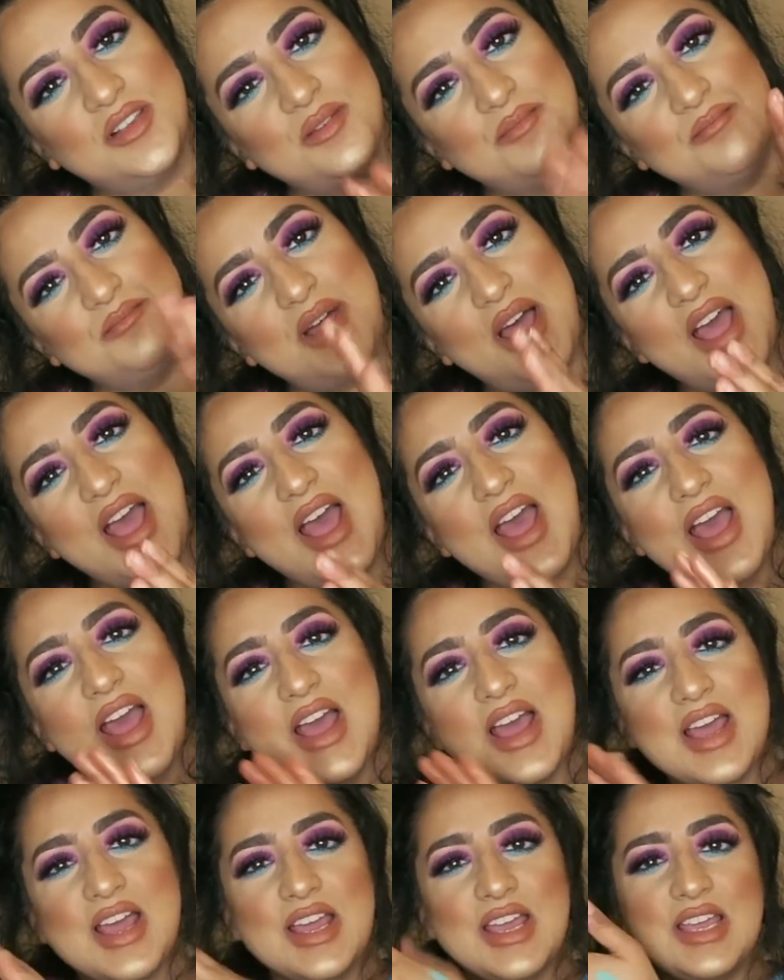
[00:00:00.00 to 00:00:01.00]

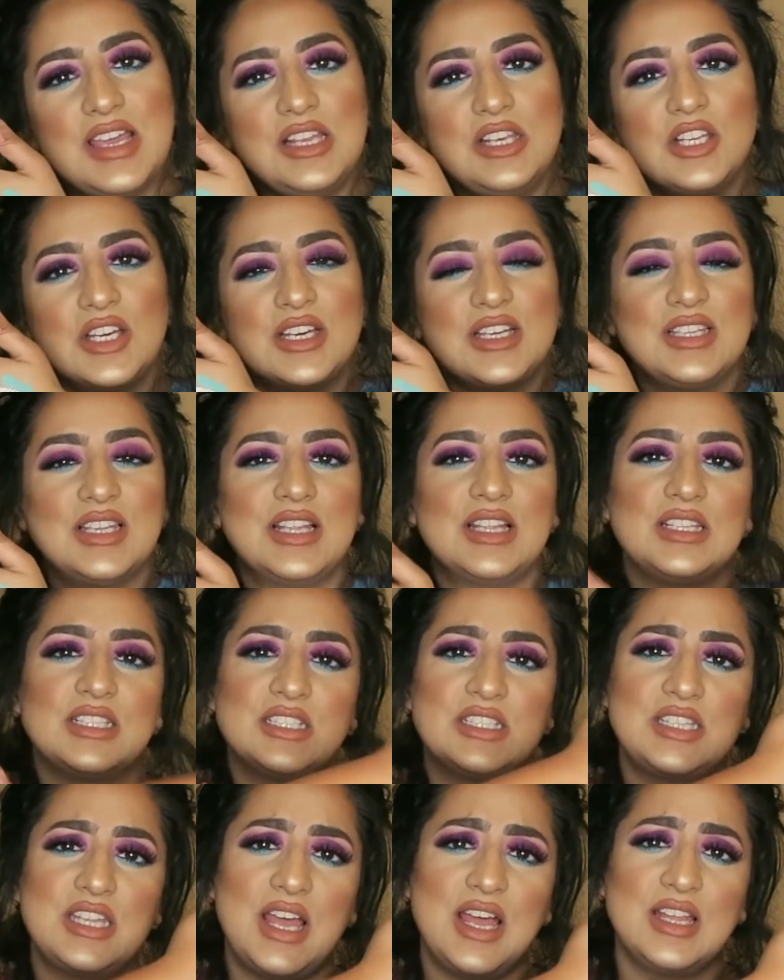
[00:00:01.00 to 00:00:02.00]
bye look at
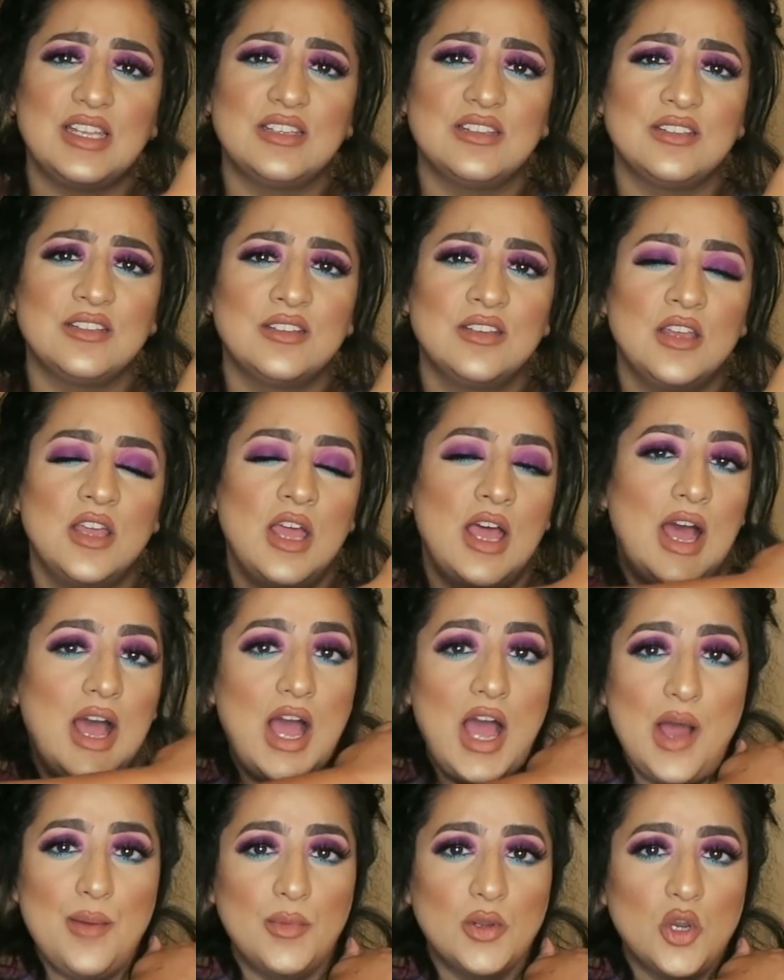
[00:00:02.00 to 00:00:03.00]
that time
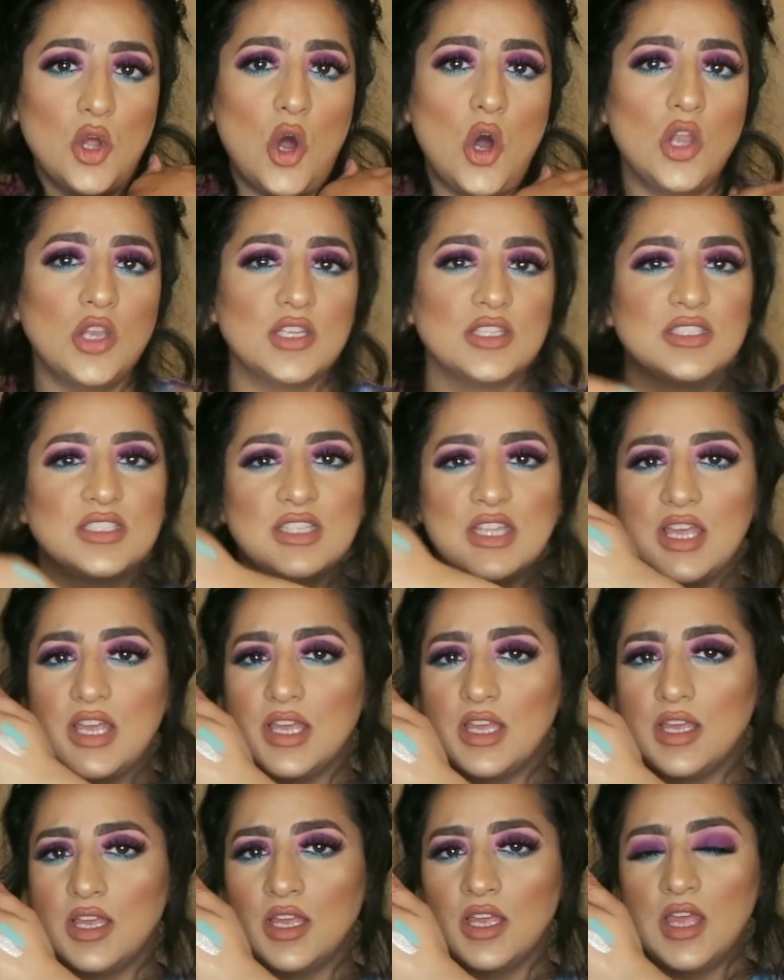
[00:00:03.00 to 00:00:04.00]
I'm on
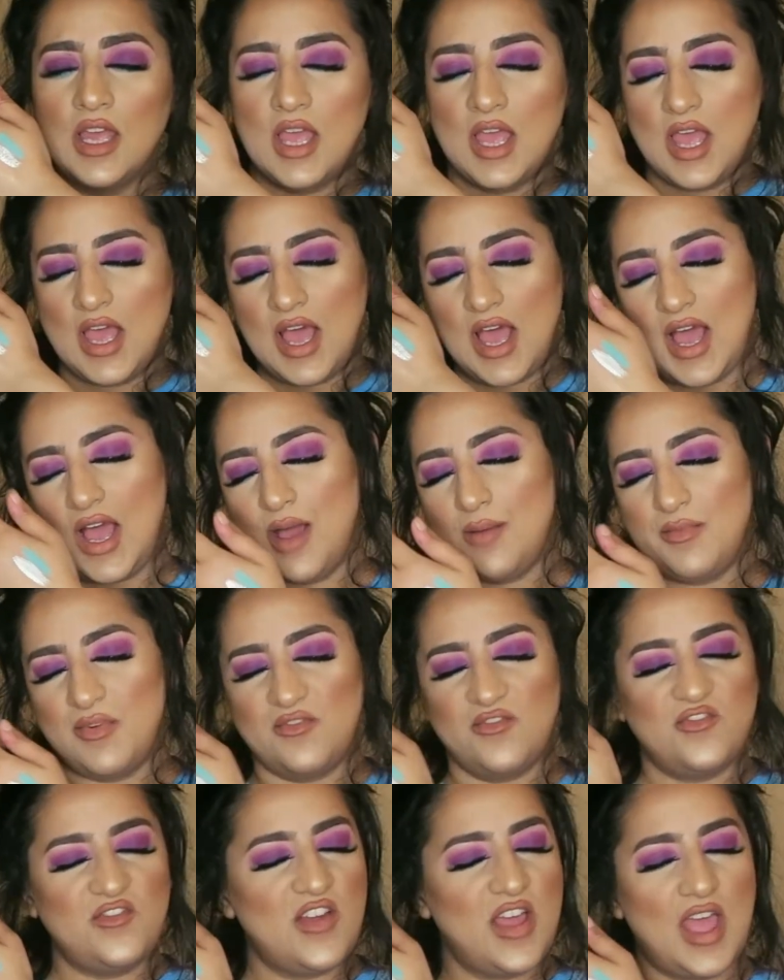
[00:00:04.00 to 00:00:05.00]
holiday, I'm
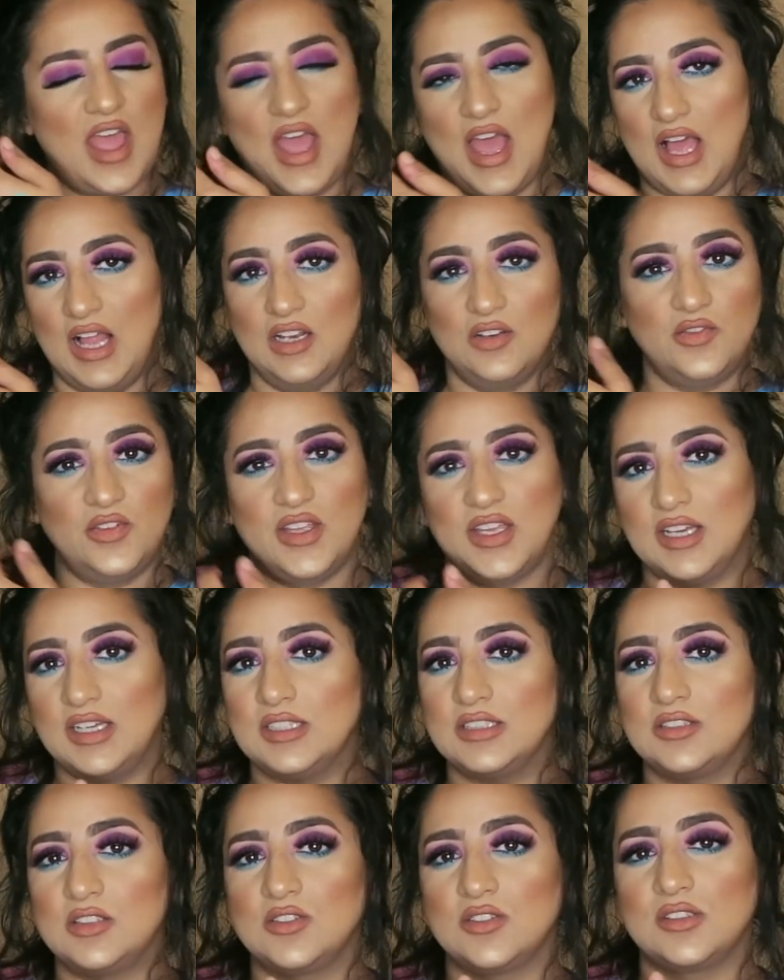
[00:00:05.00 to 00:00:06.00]
healthy
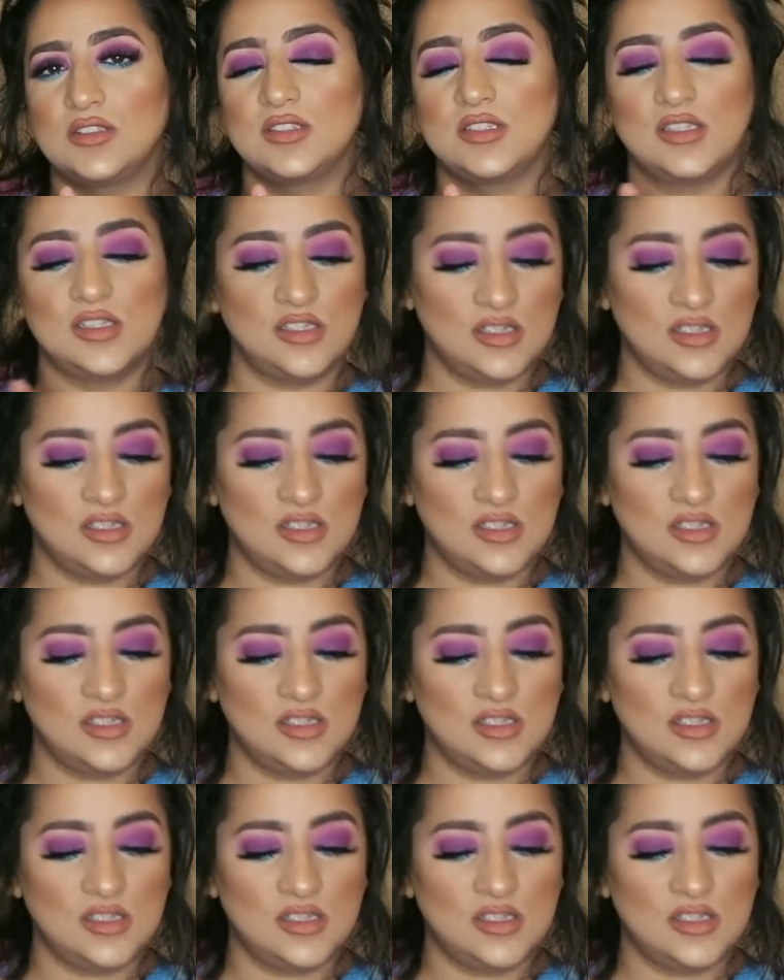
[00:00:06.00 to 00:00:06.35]
as.